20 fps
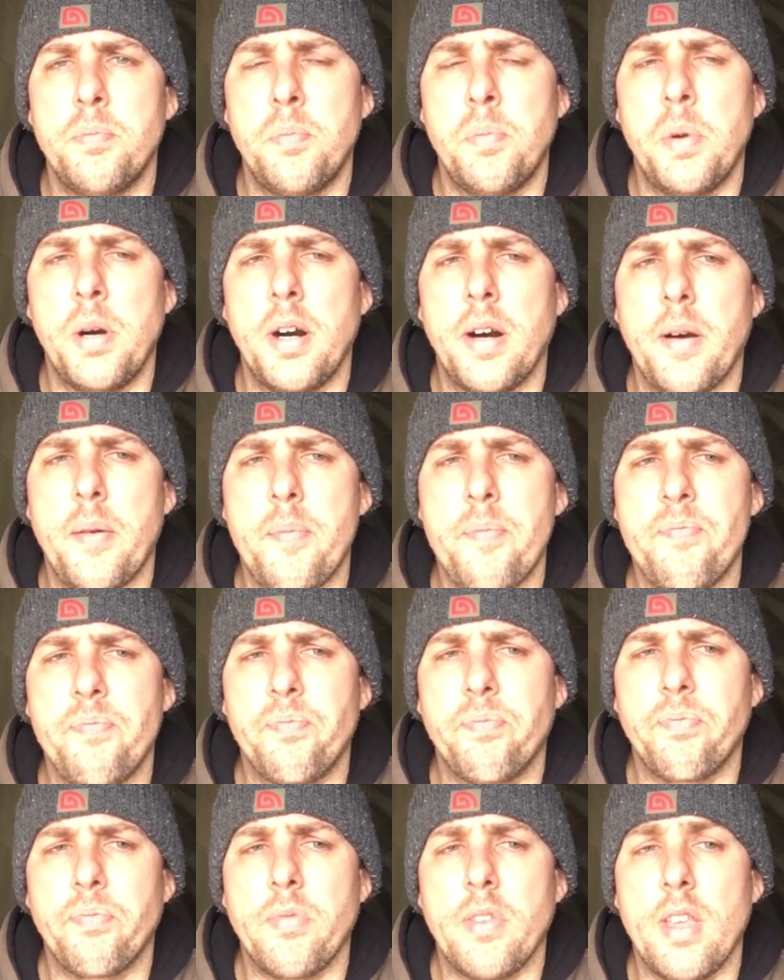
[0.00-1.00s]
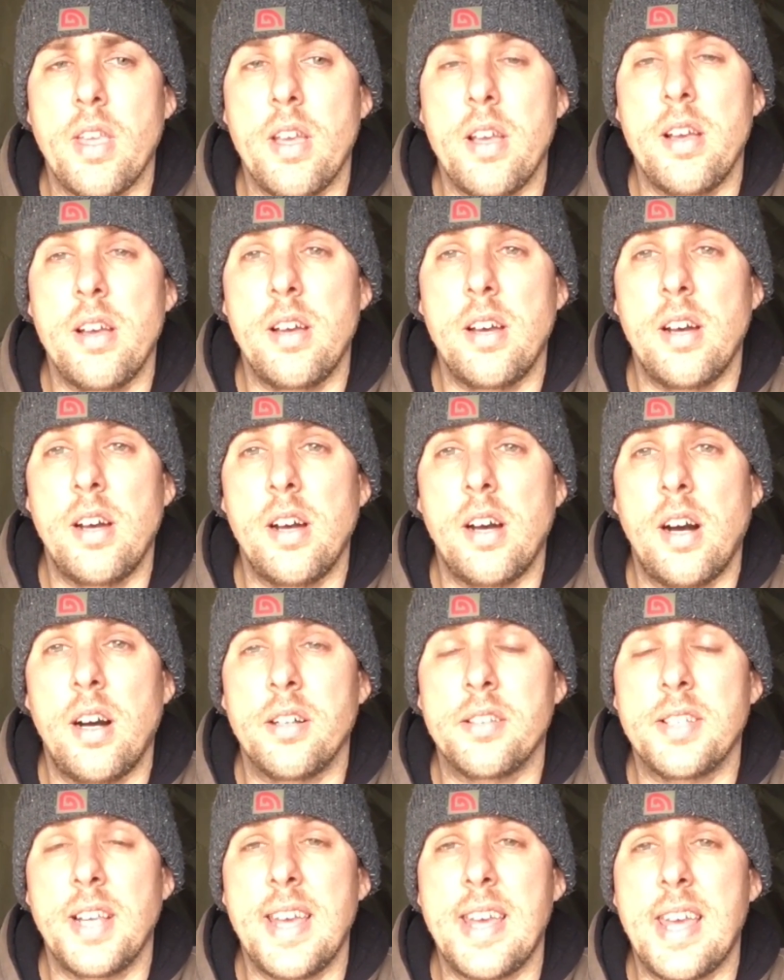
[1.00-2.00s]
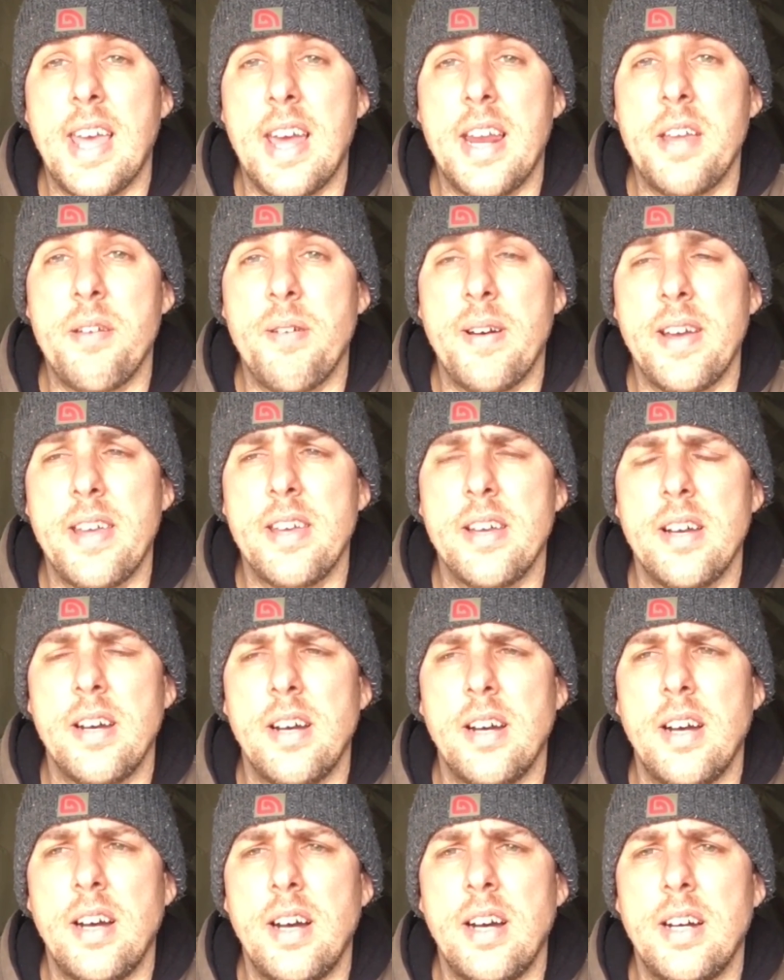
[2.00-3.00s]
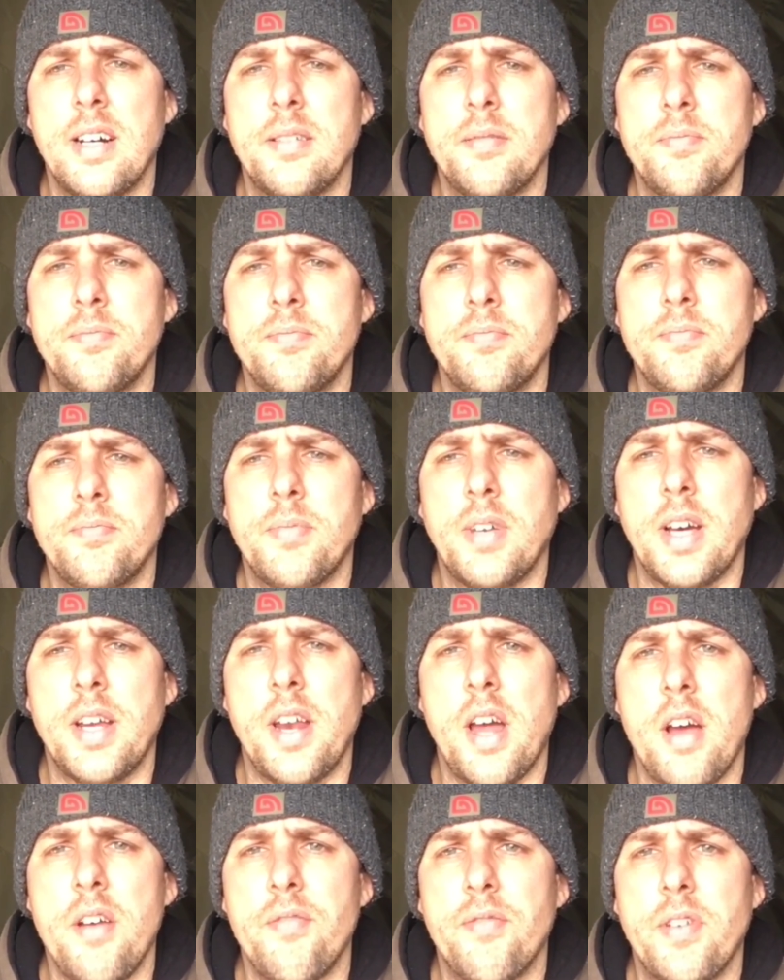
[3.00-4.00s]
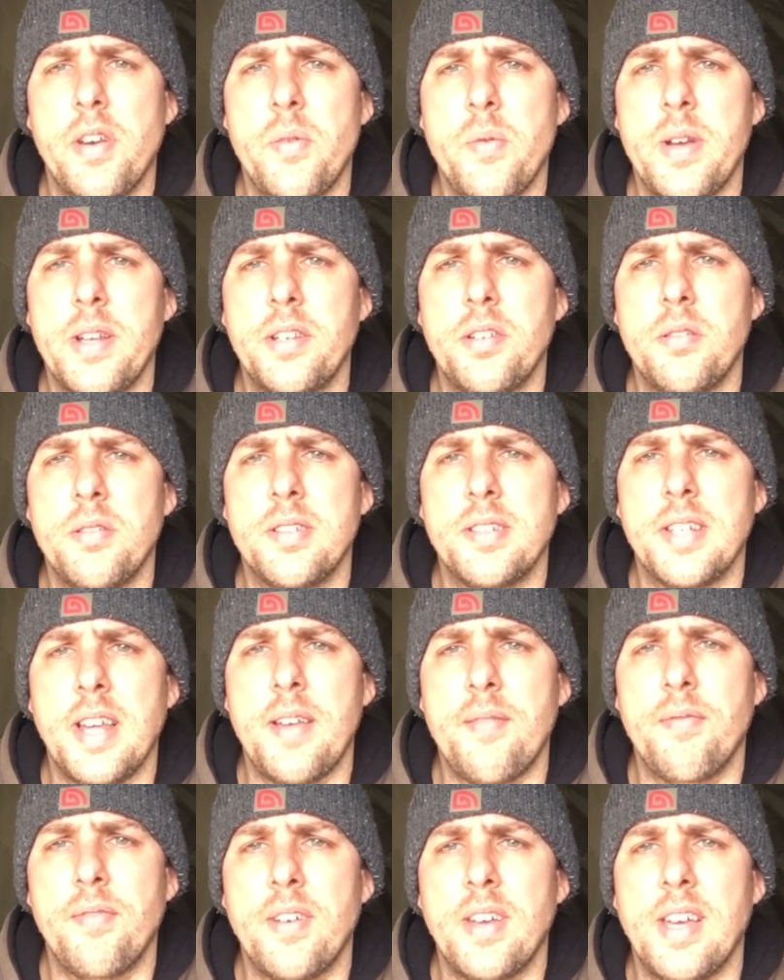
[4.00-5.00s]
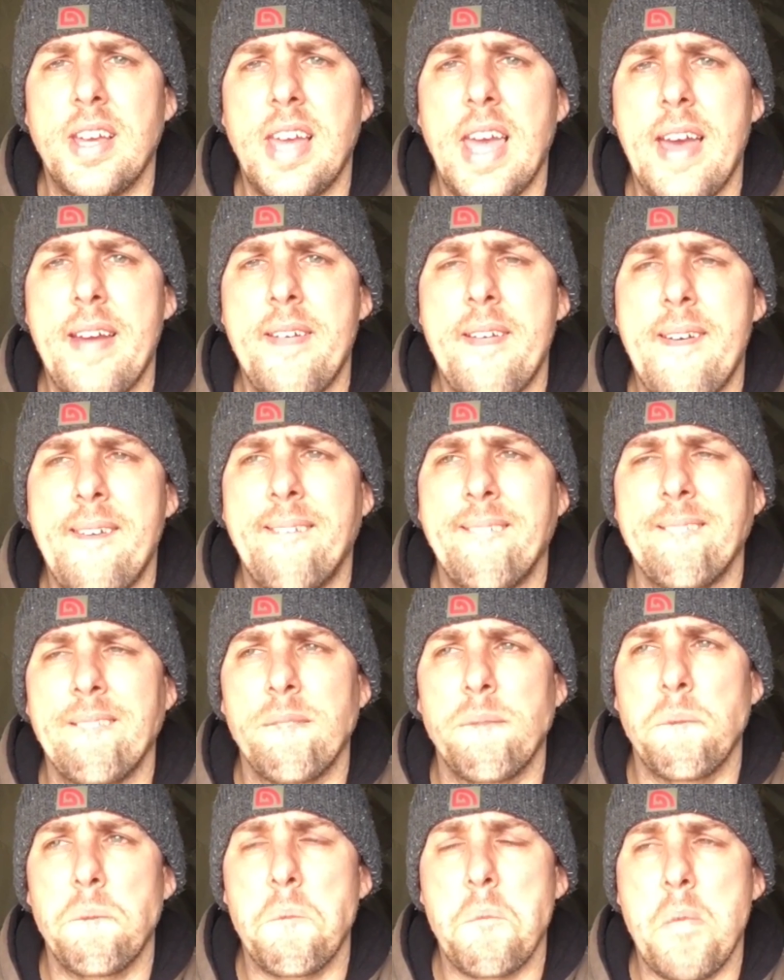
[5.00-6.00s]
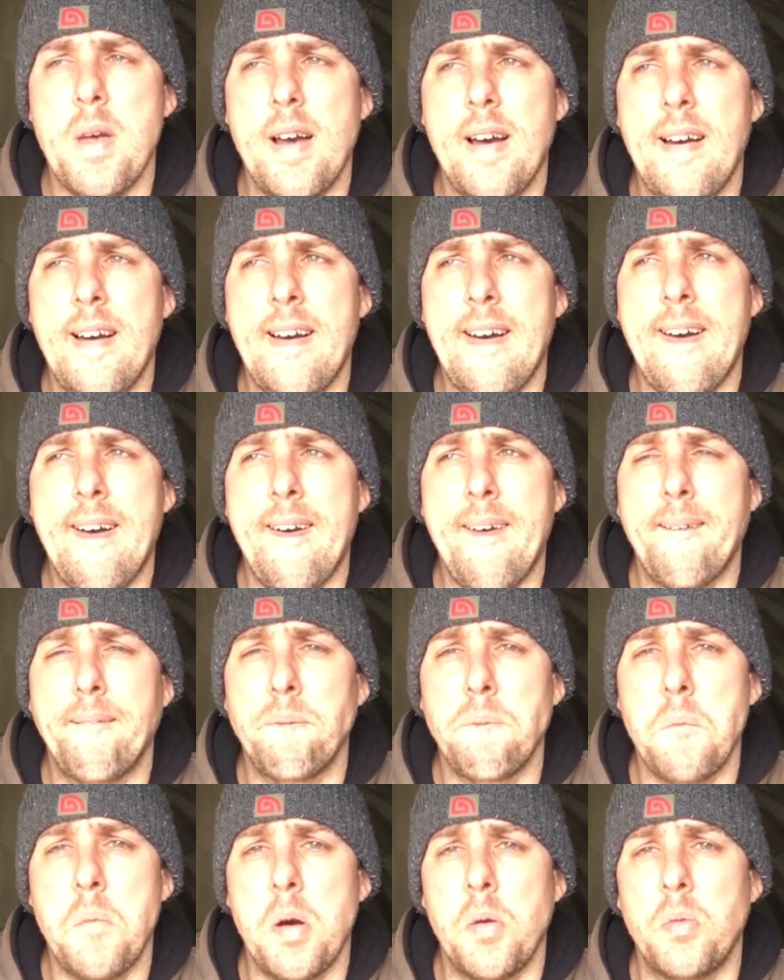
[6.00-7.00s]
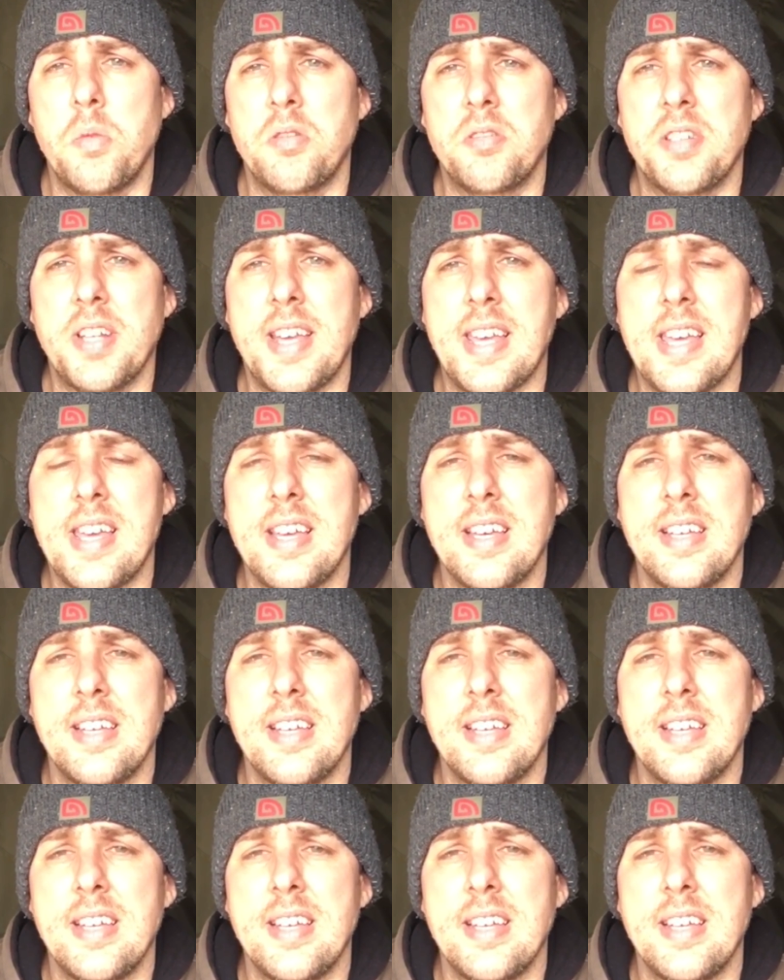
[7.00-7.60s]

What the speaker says: but I'll take it anyway. And hopefully we can do the same thing again, but we'll see.